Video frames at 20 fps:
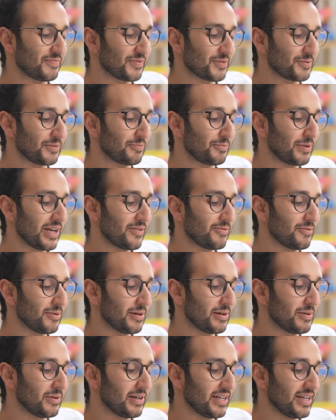
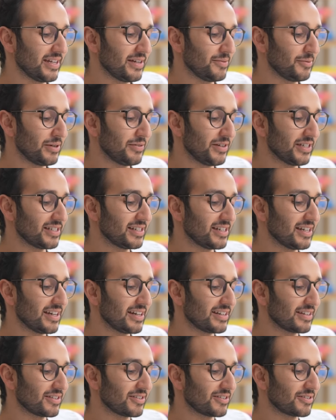We recently
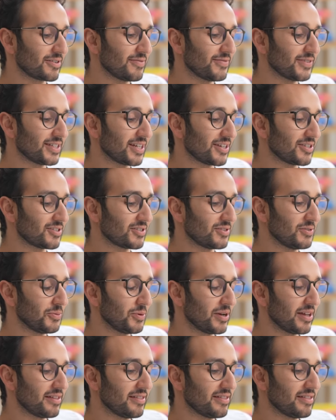had a good conversation
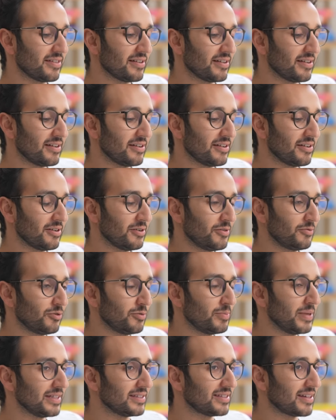with
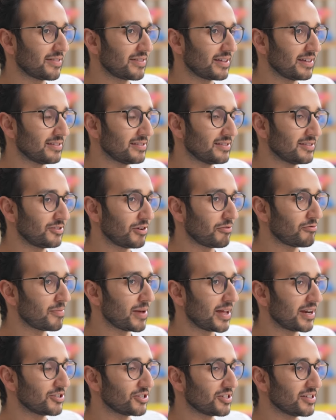Ramit Sethi's general
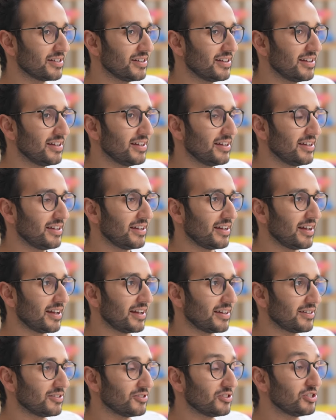manager,
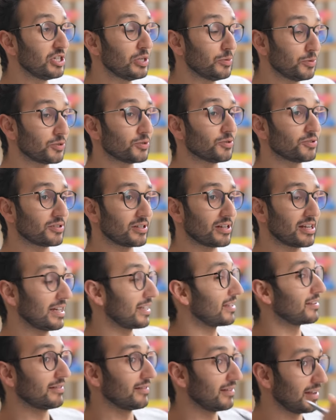and she was also
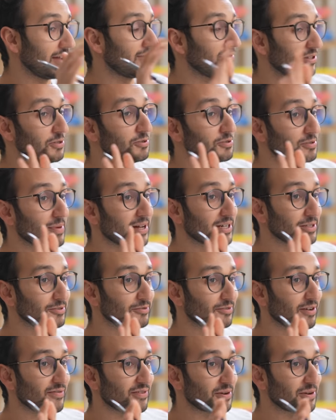like, have a user manual for